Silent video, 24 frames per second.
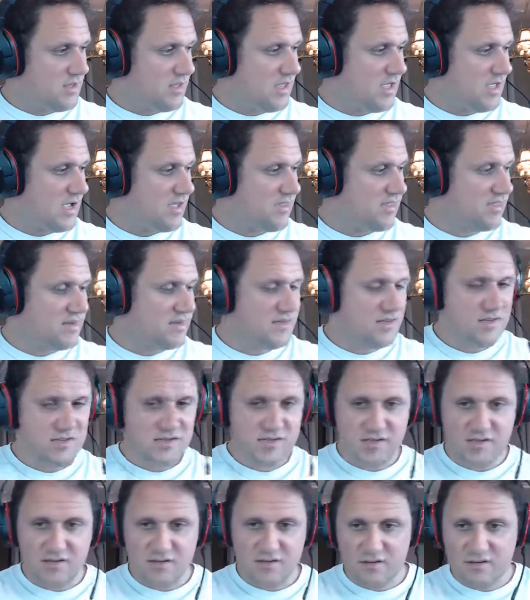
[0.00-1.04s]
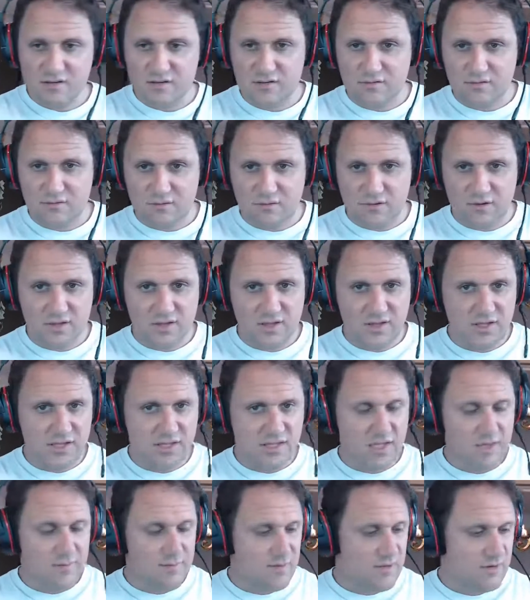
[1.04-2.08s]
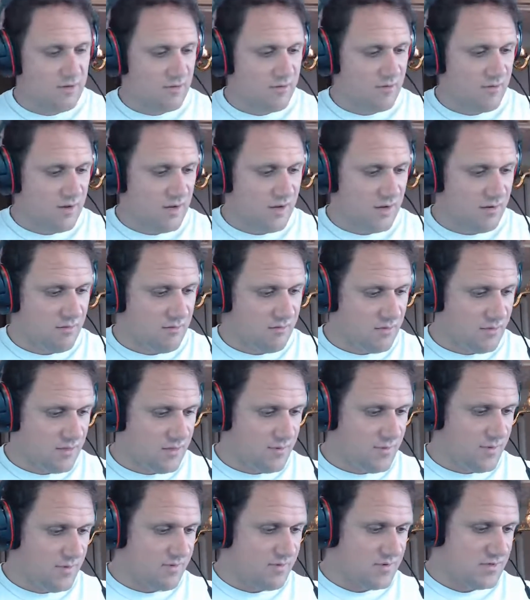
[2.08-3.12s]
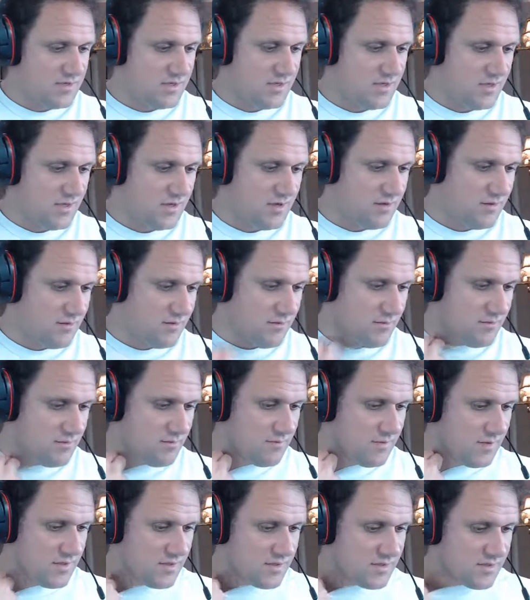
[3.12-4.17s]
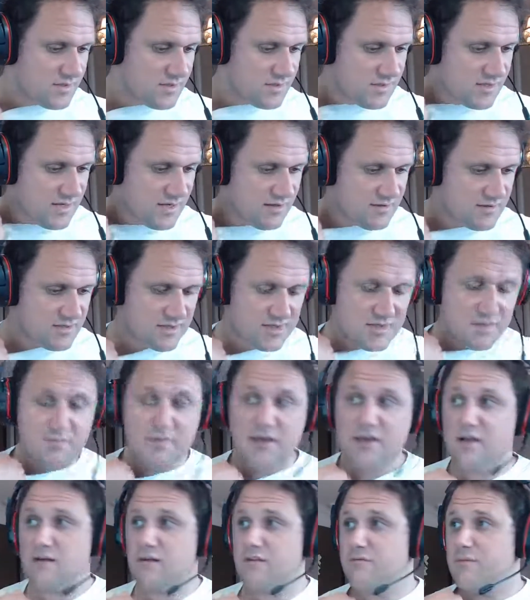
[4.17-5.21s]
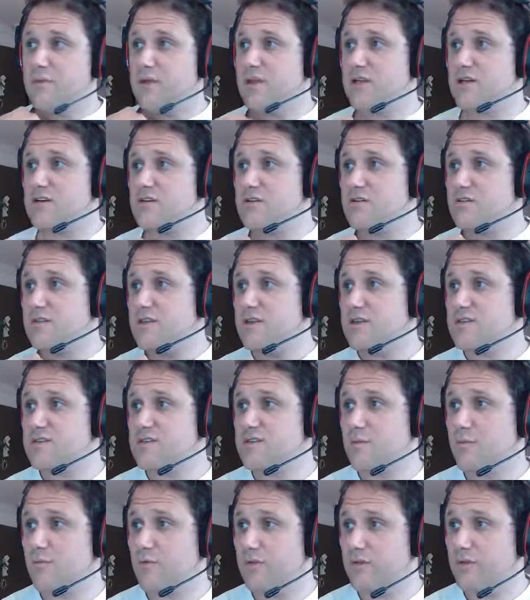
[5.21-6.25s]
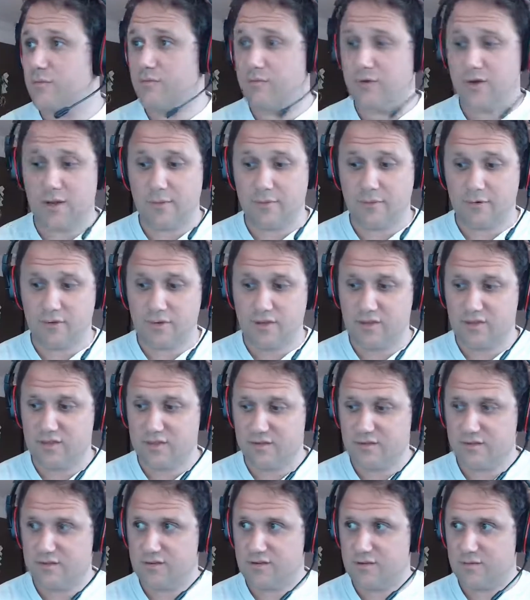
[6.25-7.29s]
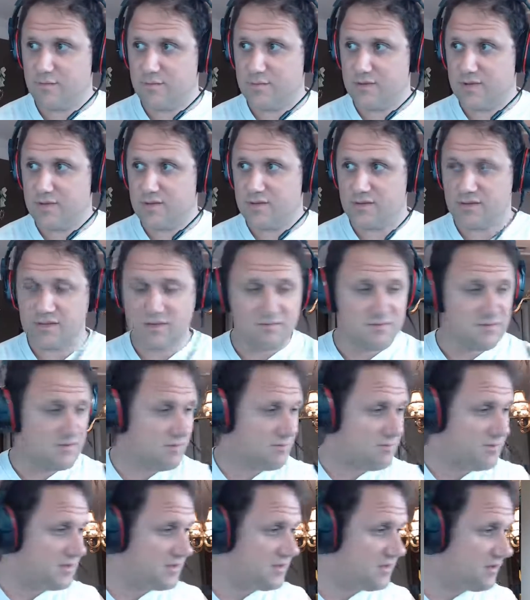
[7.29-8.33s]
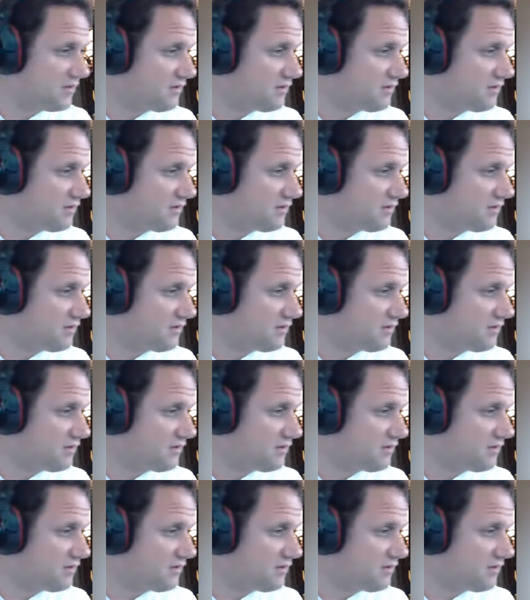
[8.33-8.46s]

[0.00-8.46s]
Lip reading: Yeah, the detail really came out great with the PVC pieces. Now it's just a matter of making sure they assemble them properly. That was a big